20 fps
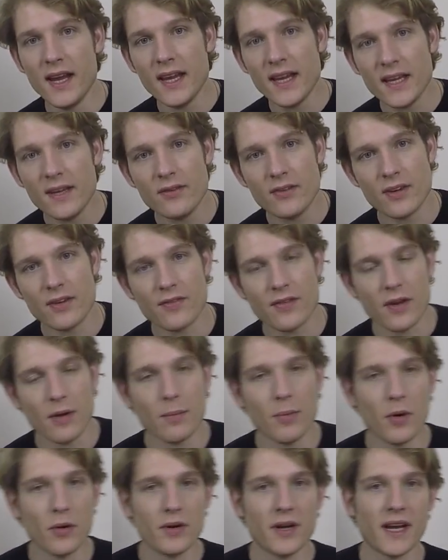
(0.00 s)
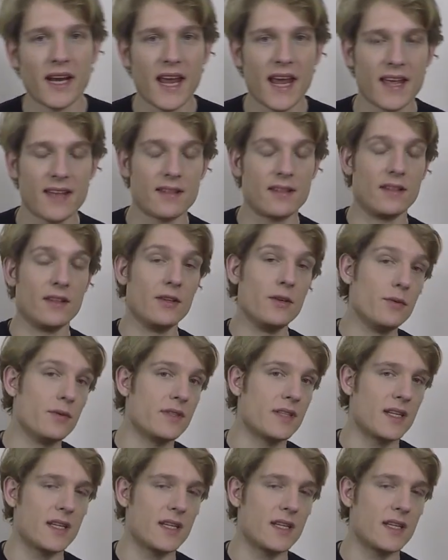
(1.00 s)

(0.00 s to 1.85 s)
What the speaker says: even if their opponent can't lose